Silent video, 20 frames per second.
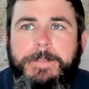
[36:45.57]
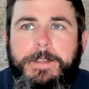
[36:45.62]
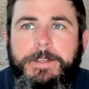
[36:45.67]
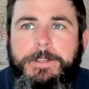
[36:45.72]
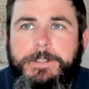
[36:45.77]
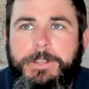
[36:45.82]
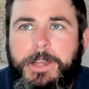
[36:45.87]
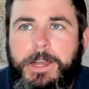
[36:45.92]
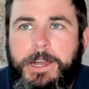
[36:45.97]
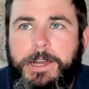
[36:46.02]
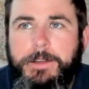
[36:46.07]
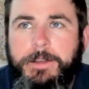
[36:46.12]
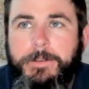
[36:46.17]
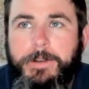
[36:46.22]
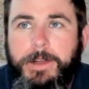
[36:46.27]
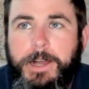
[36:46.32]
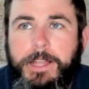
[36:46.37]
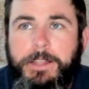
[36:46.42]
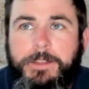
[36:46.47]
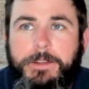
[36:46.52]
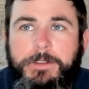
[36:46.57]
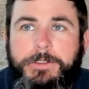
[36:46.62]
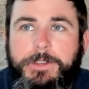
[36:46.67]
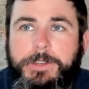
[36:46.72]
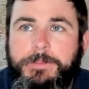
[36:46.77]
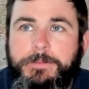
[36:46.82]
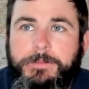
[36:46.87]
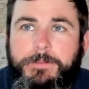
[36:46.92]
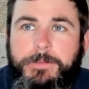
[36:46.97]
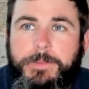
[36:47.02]
So I loved
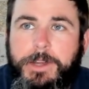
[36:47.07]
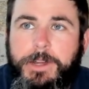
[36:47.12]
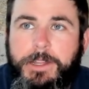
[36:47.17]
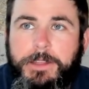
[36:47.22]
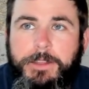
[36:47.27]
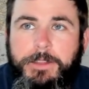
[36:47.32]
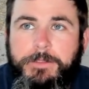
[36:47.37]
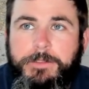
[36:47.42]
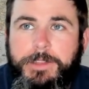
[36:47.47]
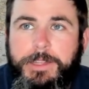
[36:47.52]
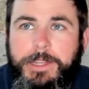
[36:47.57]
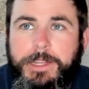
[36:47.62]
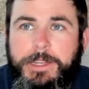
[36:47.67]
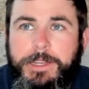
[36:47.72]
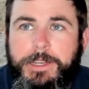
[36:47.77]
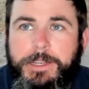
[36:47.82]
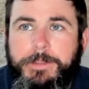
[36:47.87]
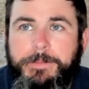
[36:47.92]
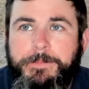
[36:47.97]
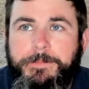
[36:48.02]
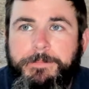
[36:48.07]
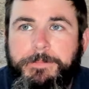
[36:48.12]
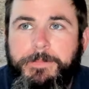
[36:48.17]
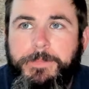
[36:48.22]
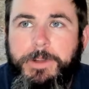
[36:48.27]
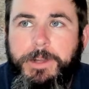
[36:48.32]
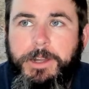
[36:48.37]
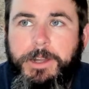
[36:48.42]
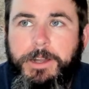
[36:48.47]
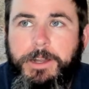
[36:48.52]
it. I love the ending.
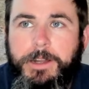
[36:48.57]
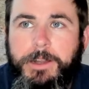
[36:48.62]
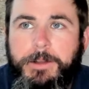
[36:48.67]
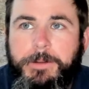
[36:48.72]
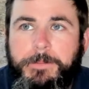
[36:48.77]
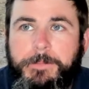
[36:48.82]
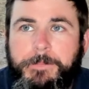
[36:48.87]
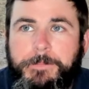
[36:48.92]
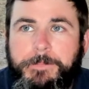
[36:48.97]
Kind